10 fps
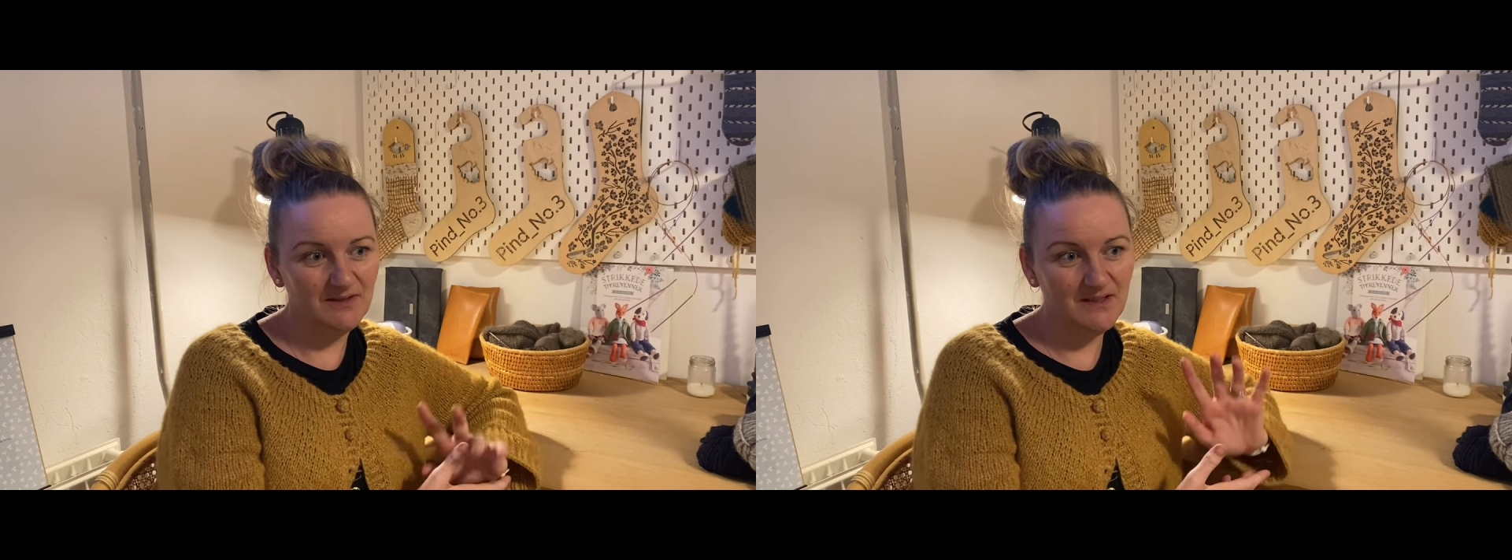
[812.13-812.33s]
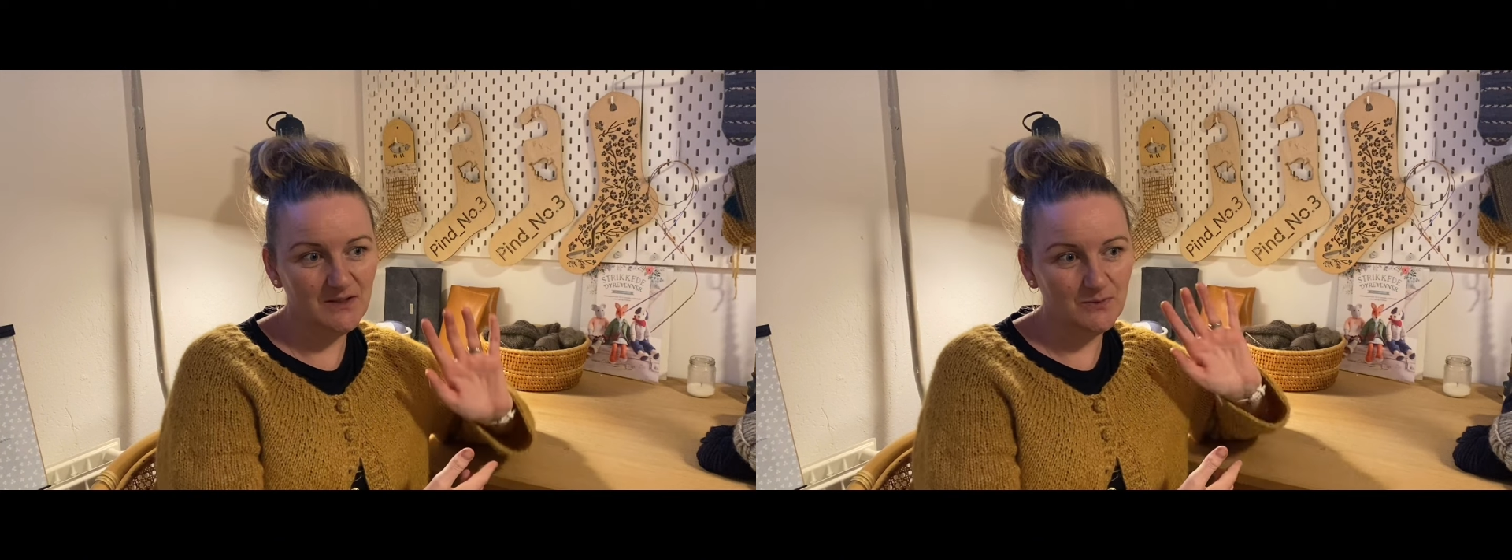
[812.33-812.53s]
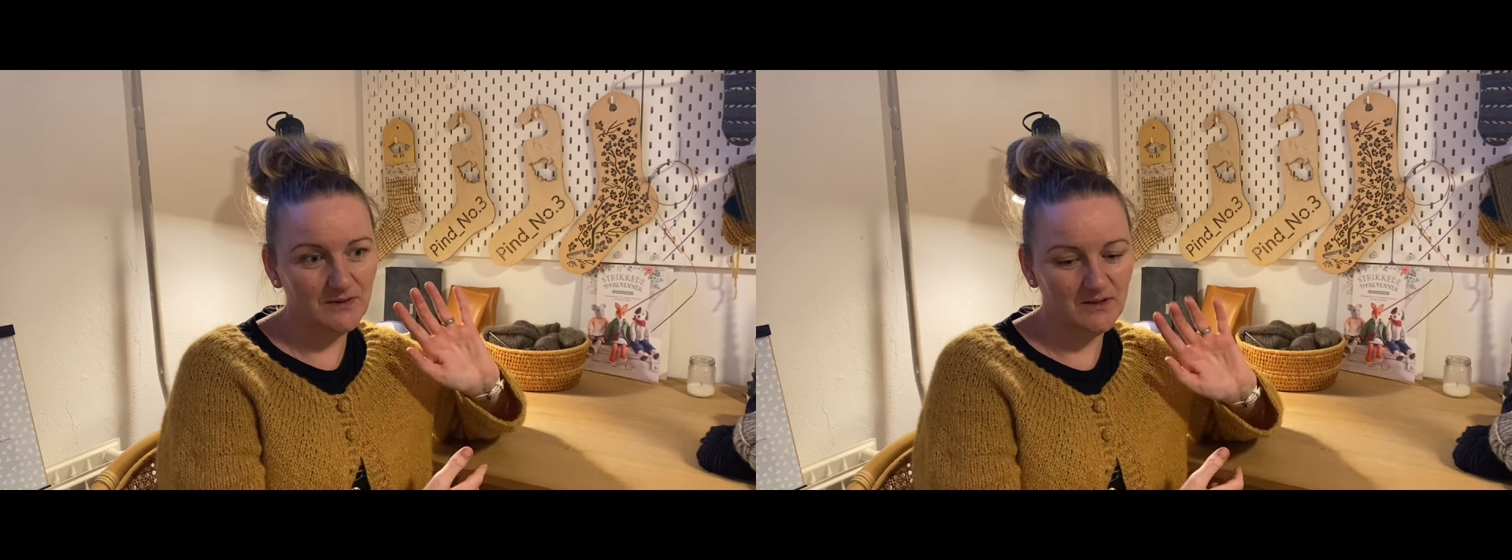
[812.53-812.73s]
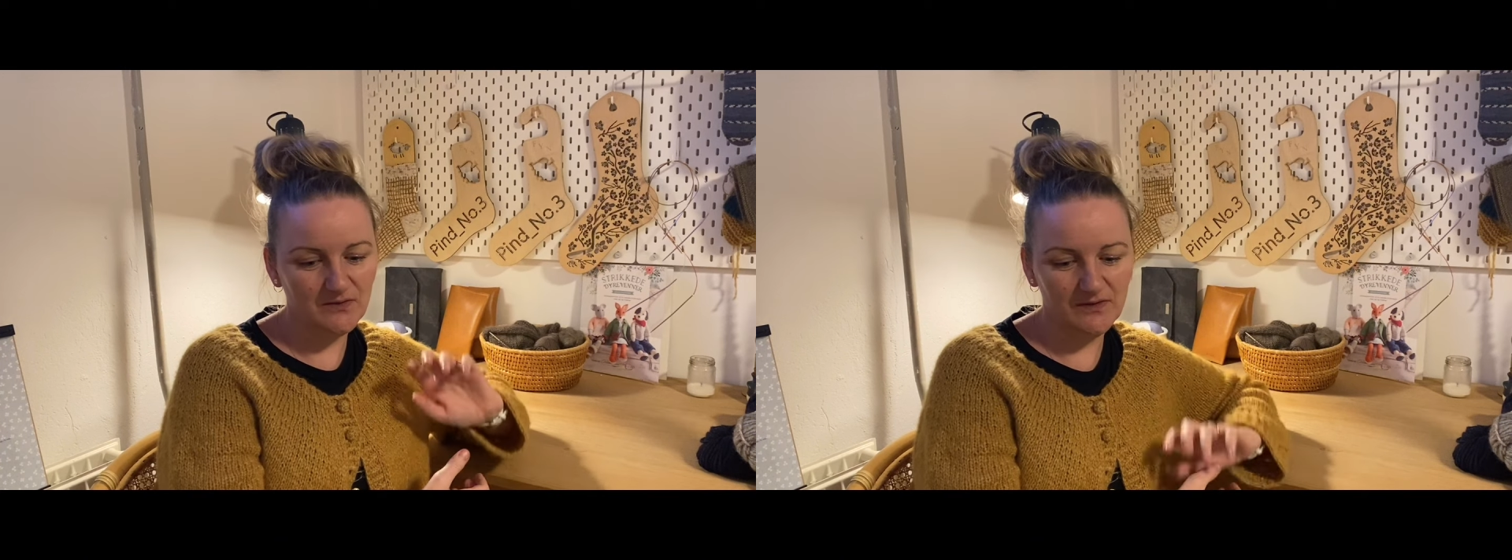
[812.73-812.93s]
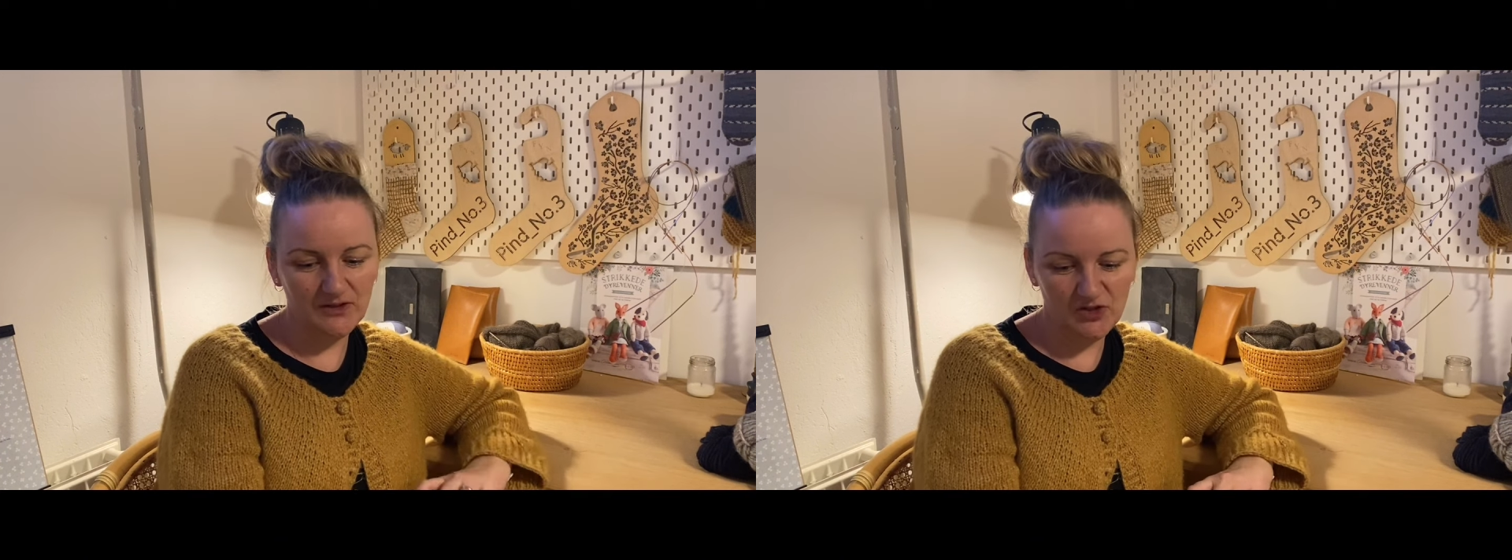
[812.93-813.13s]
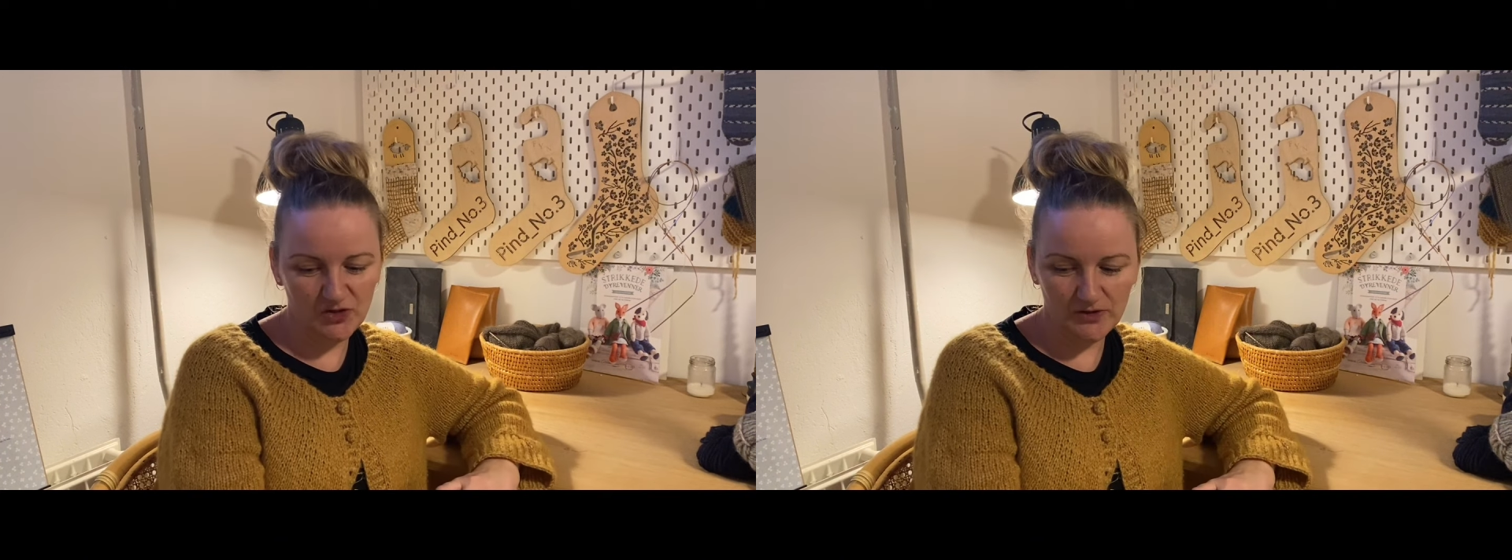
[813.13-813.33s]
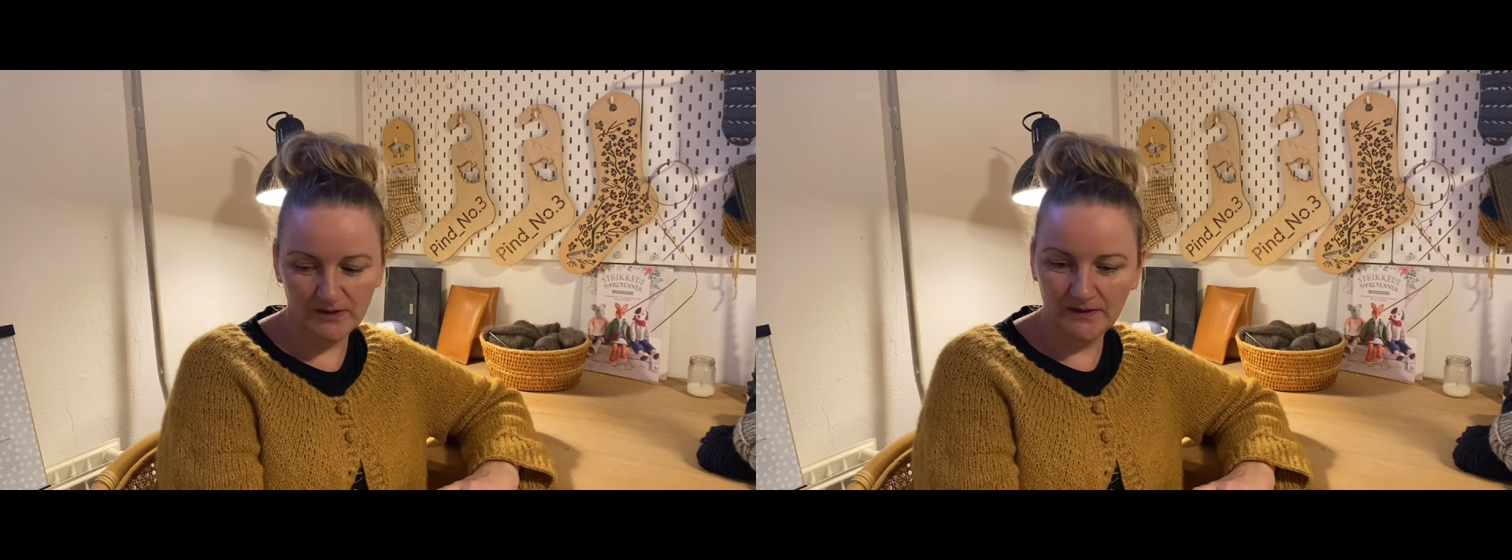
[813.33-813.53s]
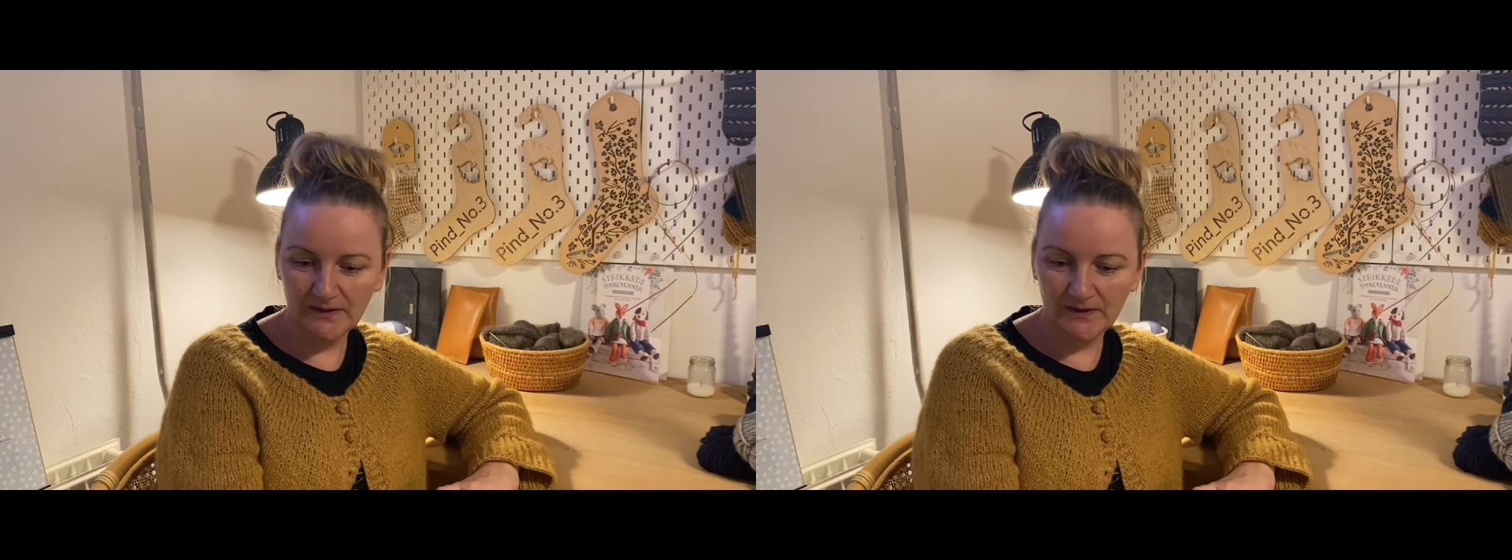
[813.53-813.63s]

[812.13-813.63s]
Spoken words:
this one is finished.